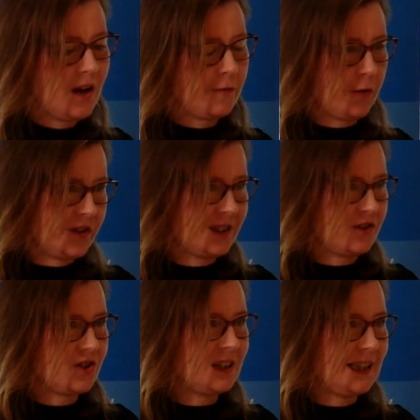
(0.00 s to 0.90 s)
for the
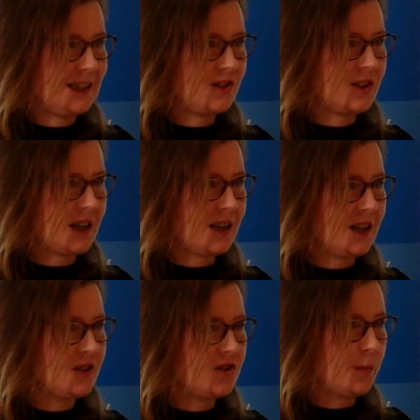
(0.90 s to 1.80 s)
digital age that can
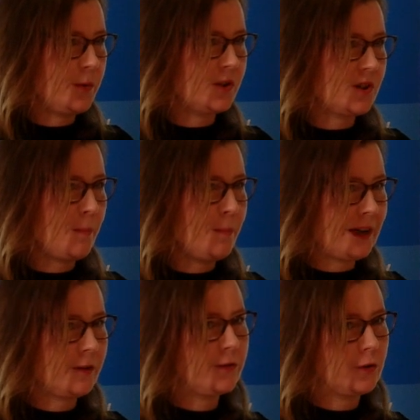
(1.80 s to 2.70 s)
contribute to a
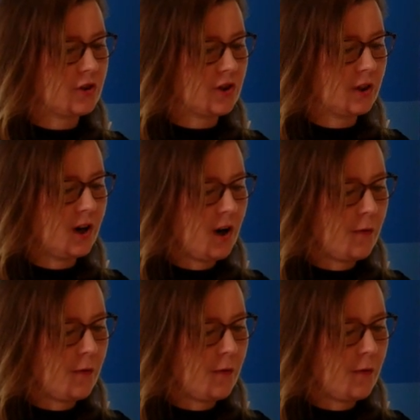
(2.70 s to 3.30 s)
better future